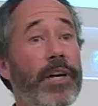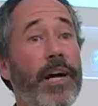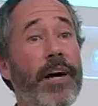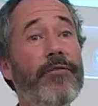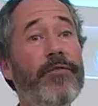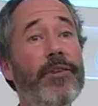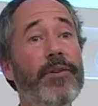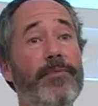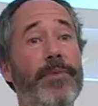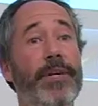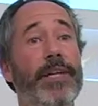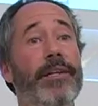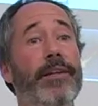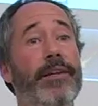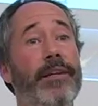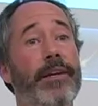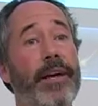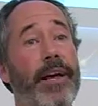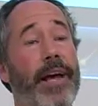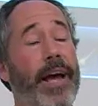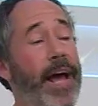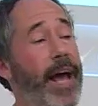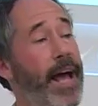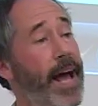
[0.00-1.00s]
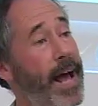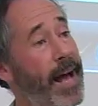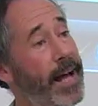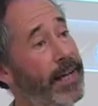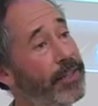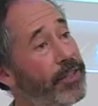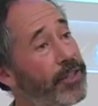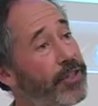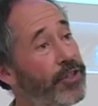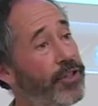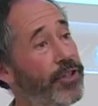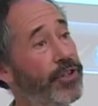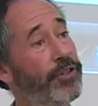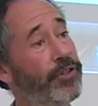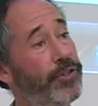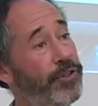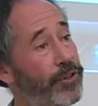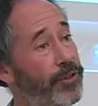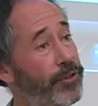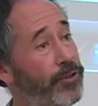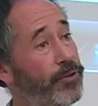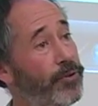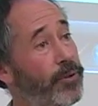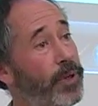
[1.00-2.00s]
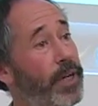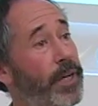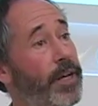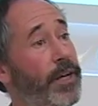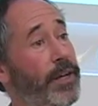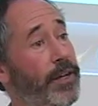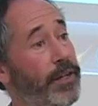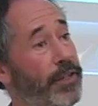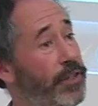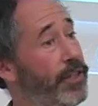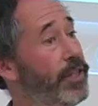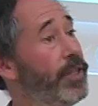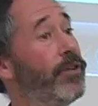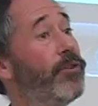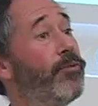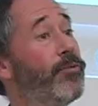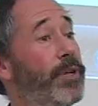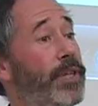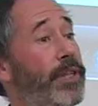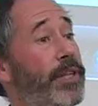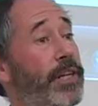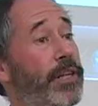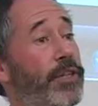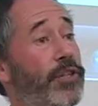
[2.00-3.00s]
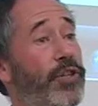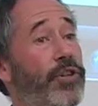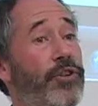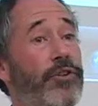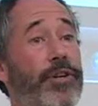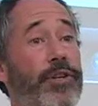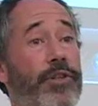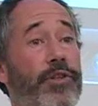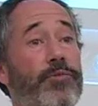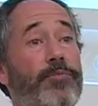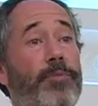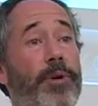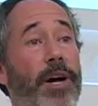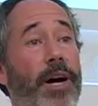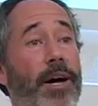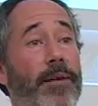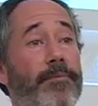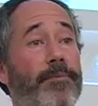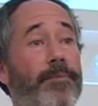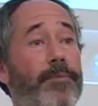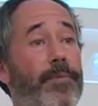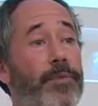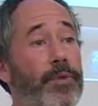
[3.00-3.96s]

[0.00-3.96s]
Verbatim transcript: government has to deal with the insurance problem.